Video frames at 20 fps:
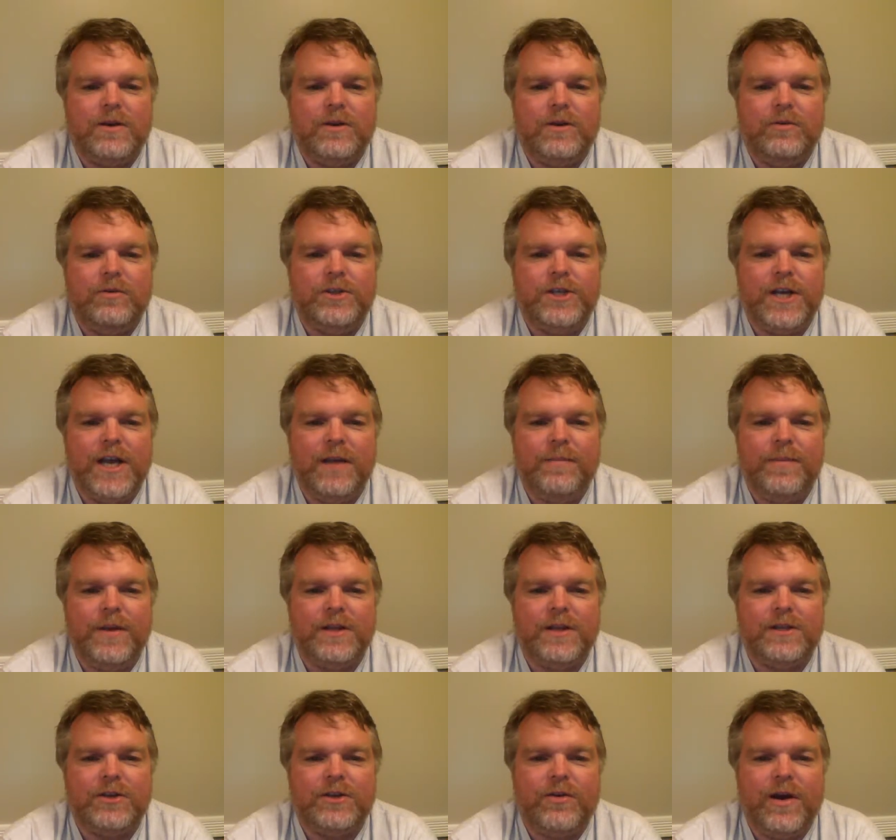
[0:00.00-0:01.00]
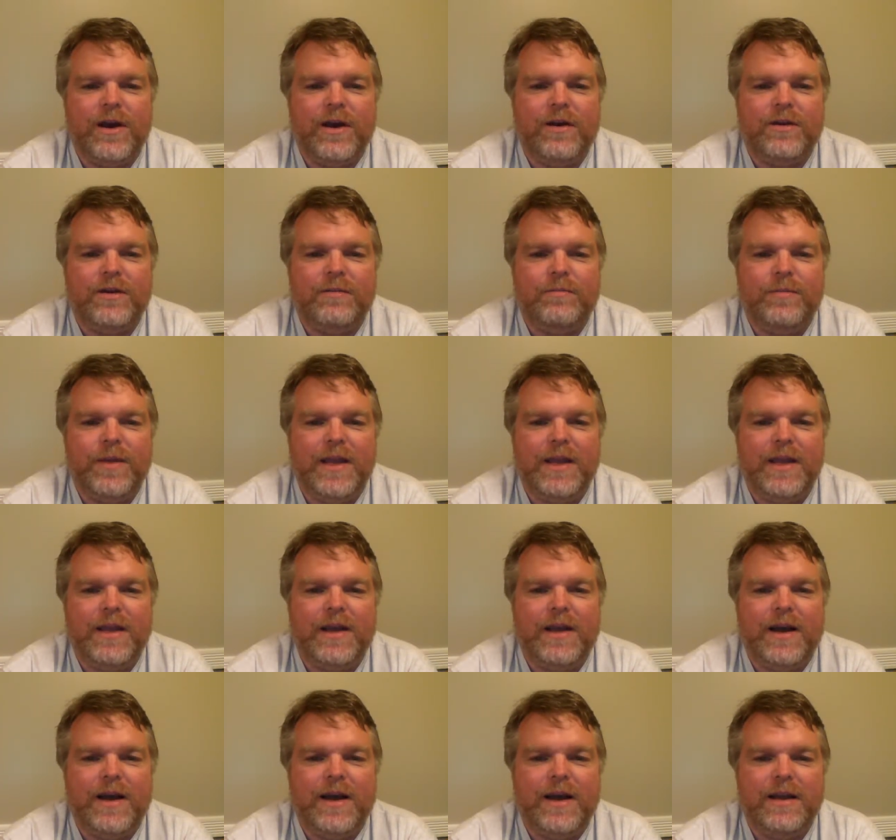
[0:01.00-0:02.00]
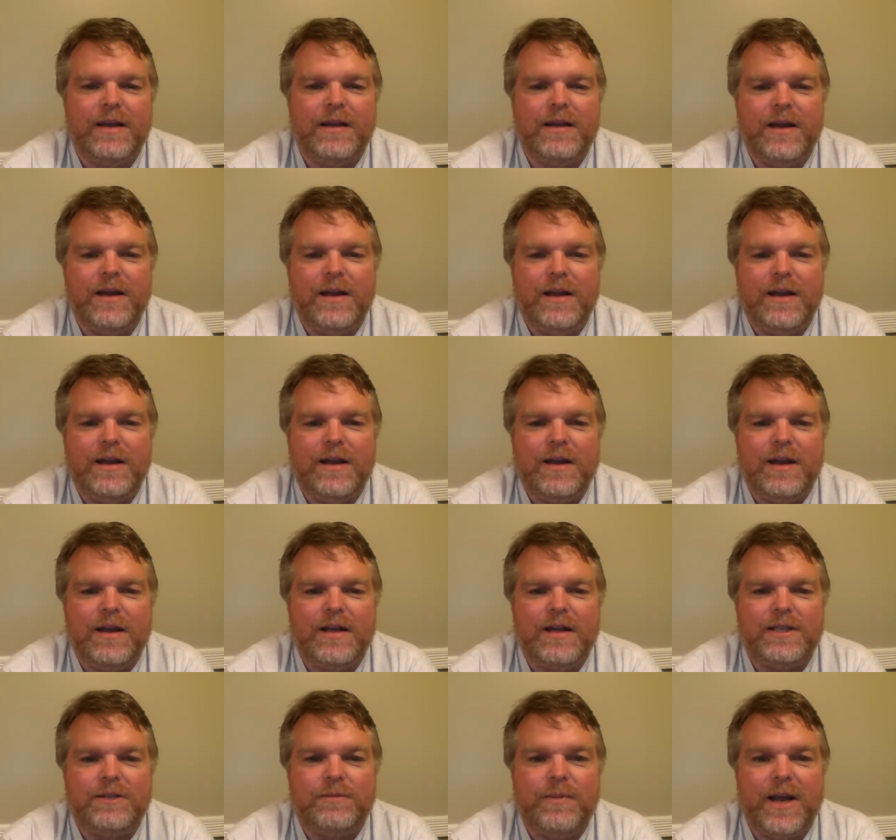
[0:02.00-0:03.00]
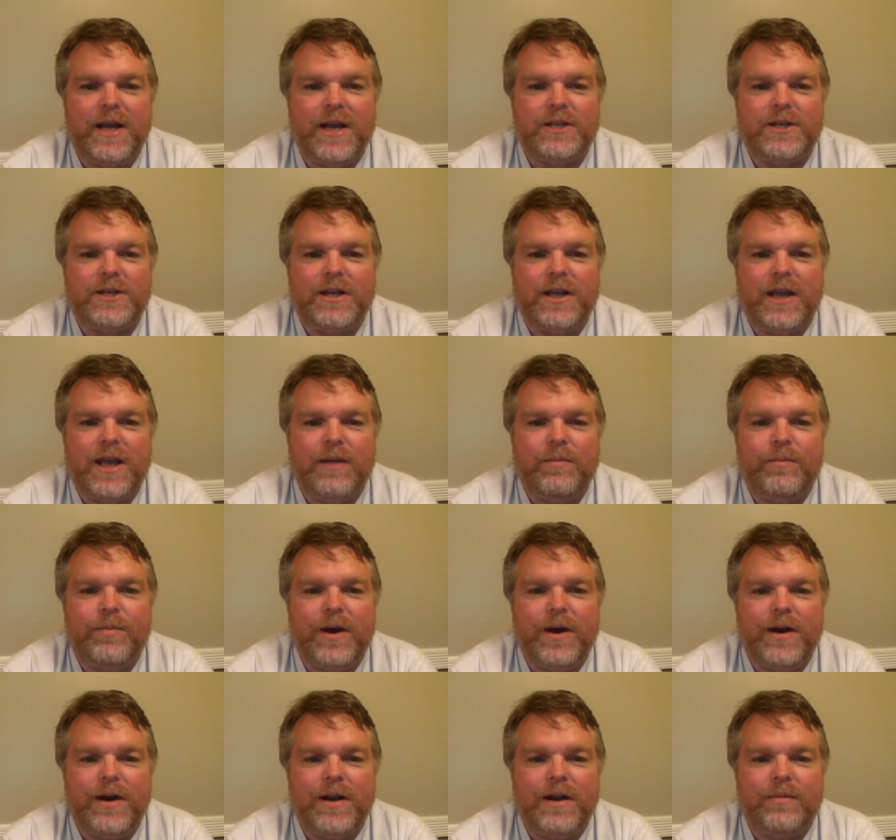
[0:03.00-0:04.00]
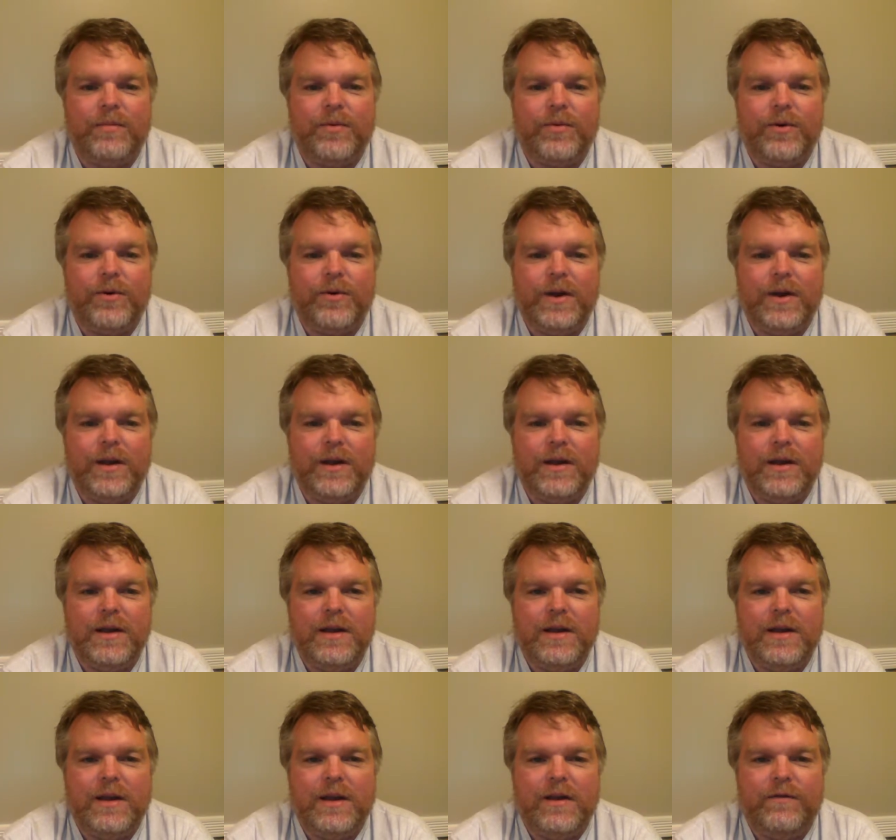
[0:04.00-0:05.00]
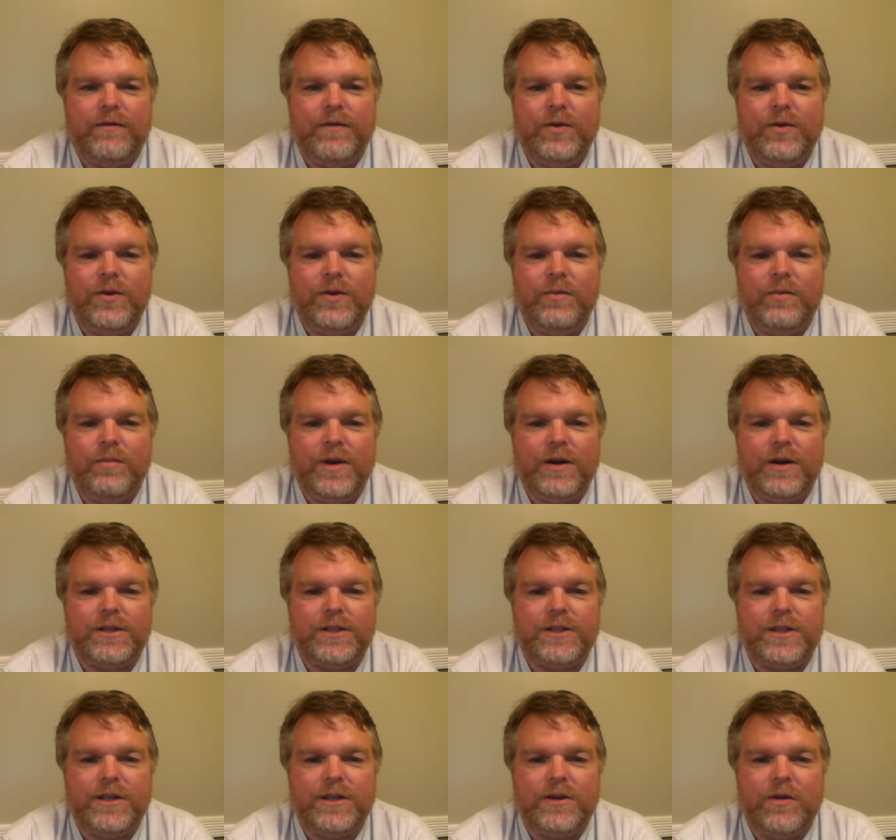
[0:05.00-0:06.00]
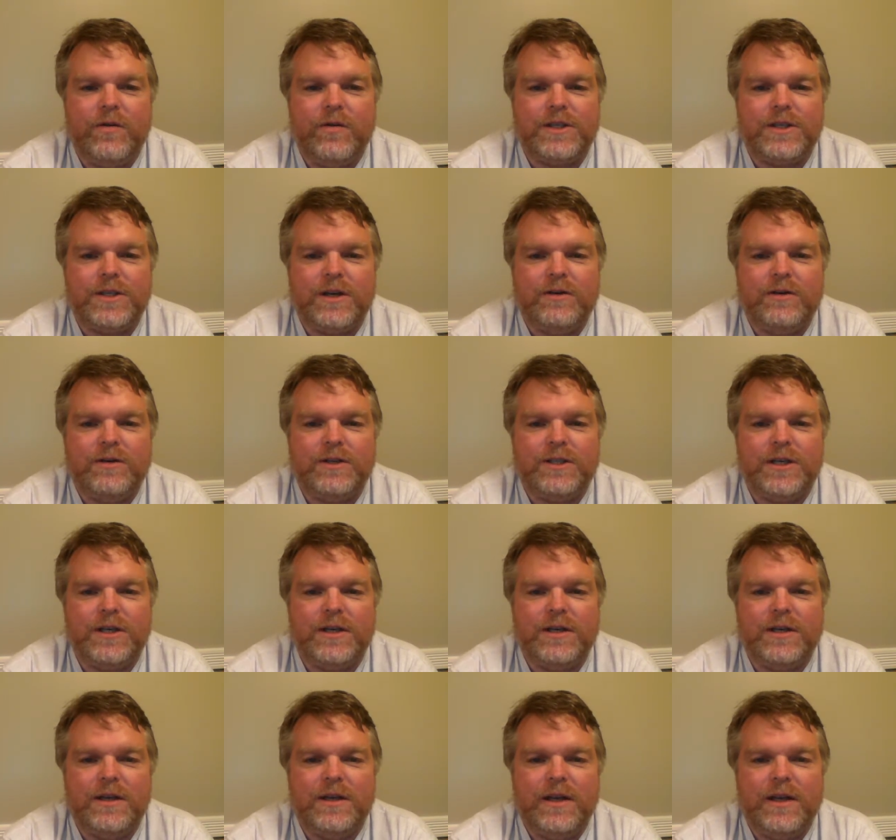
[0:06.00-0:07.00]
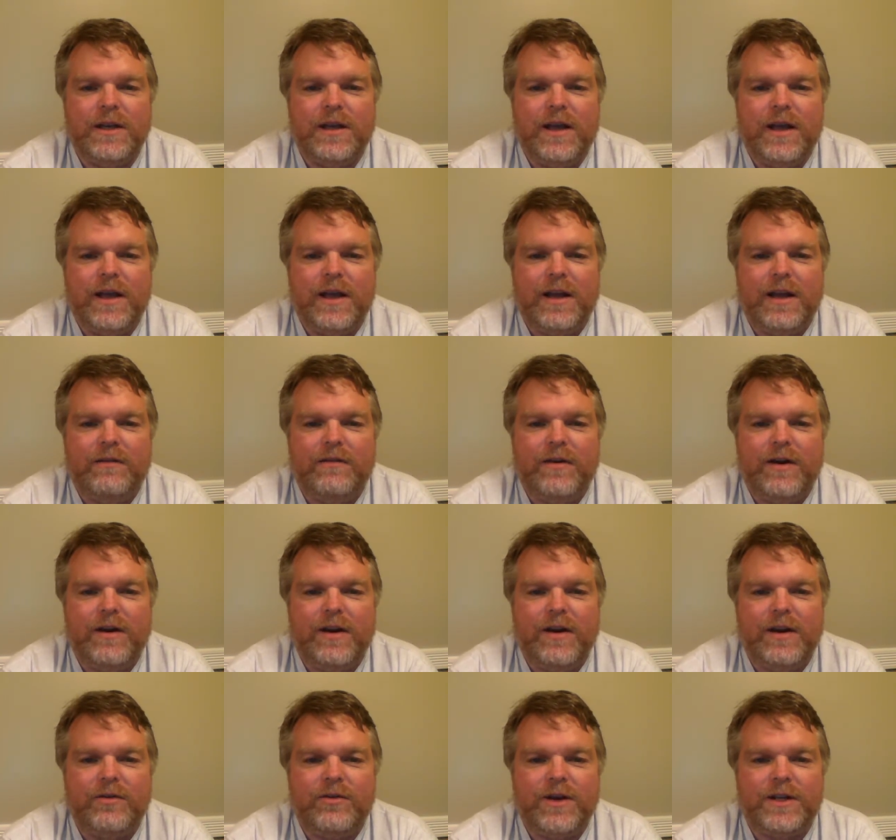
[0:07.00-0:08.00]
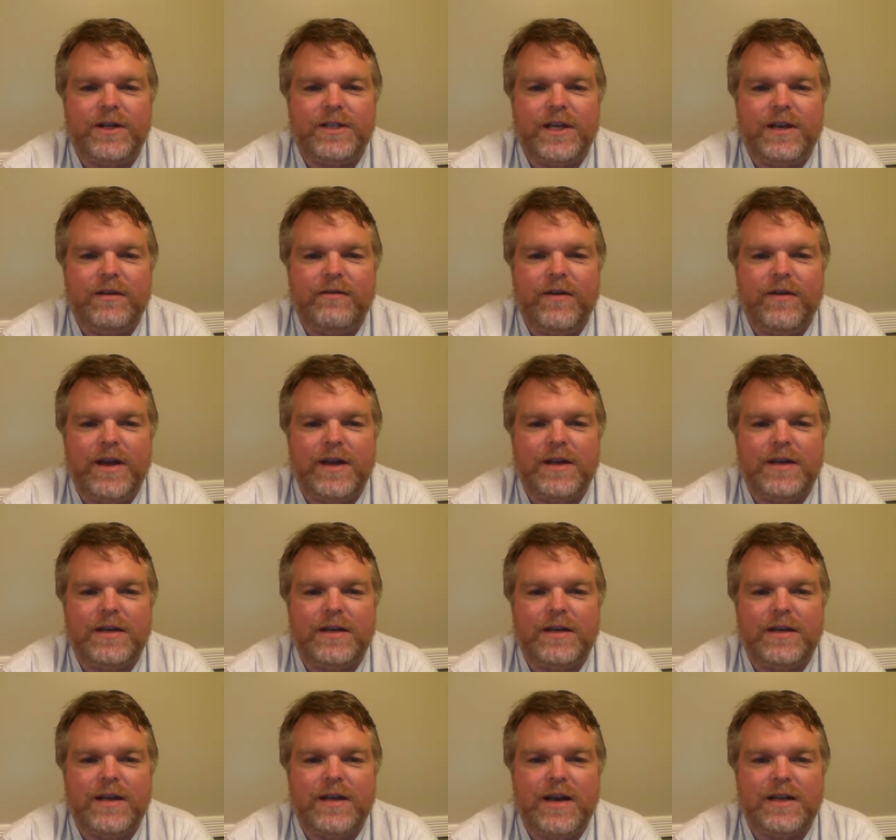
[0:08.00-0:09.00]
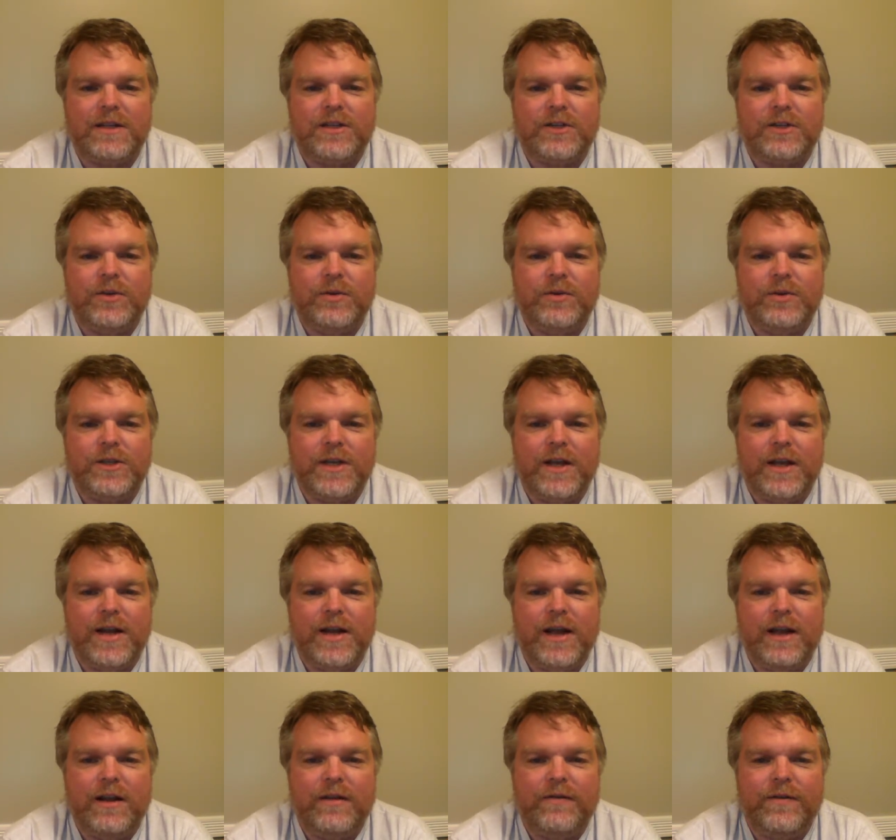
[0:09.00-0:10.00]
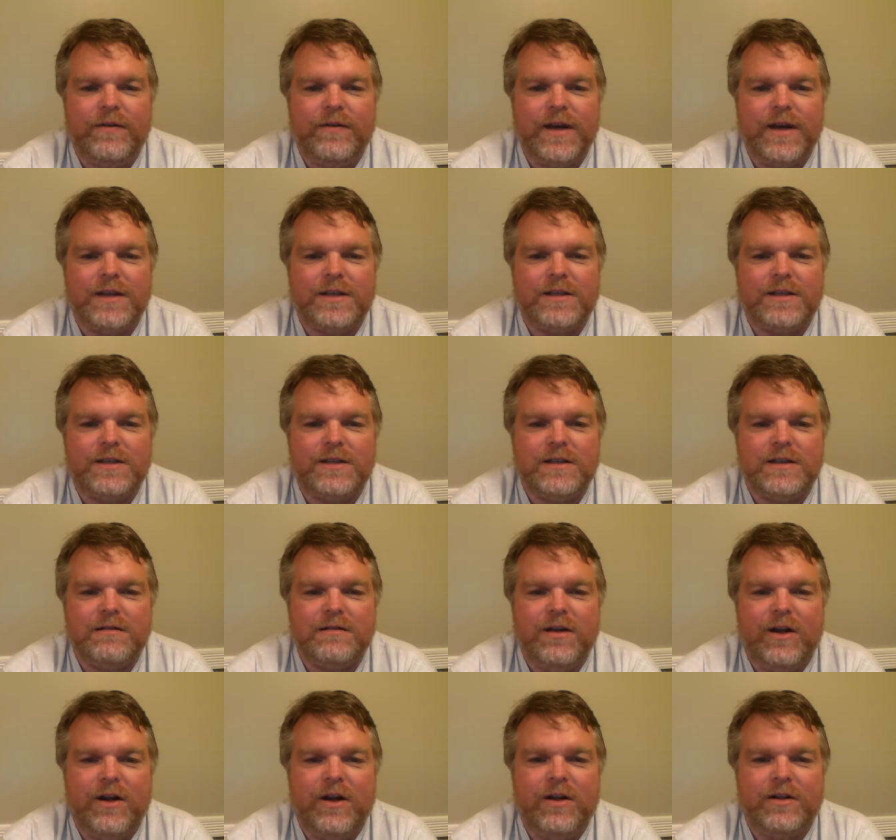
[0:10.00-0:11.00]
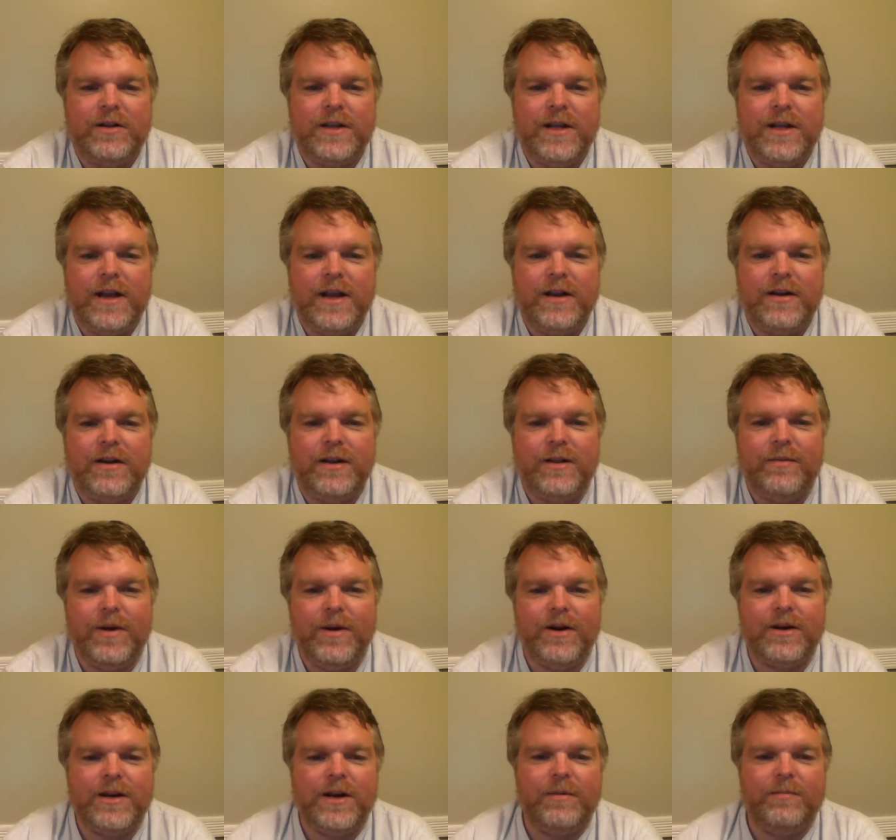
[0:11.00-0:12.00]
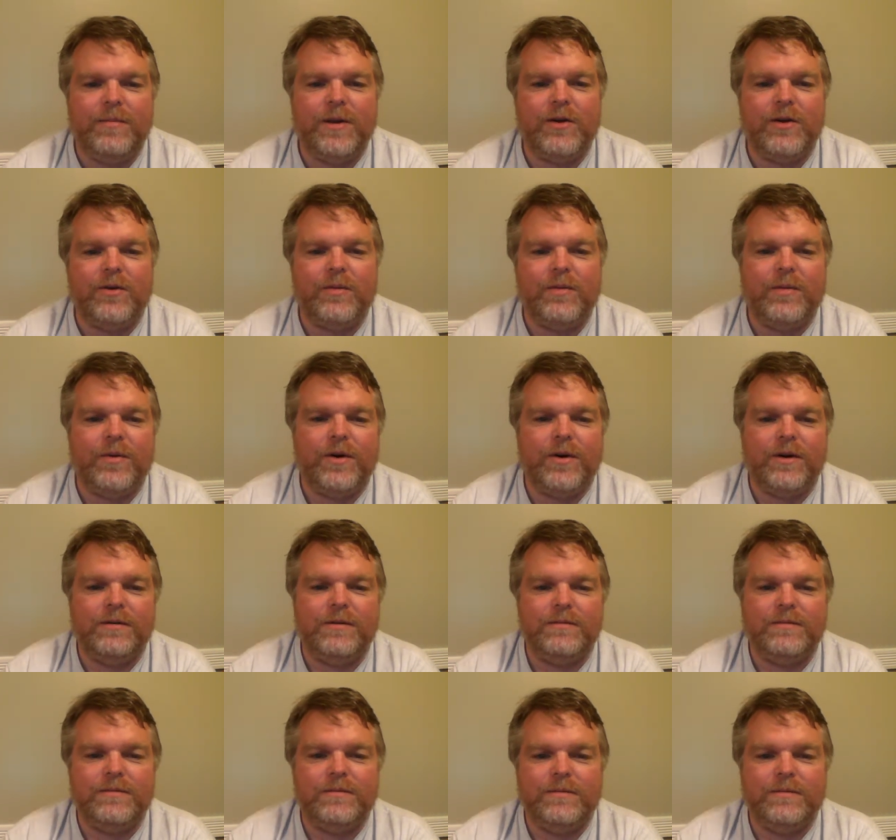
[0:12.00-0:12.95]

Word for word: two champions crowned in PEI, an expansion in Cape Breton at a brewery, a few new beers in Nova Scotia, and a very interesting event next Tuesday in Halifax, all tonight on the Maritime Beer Report.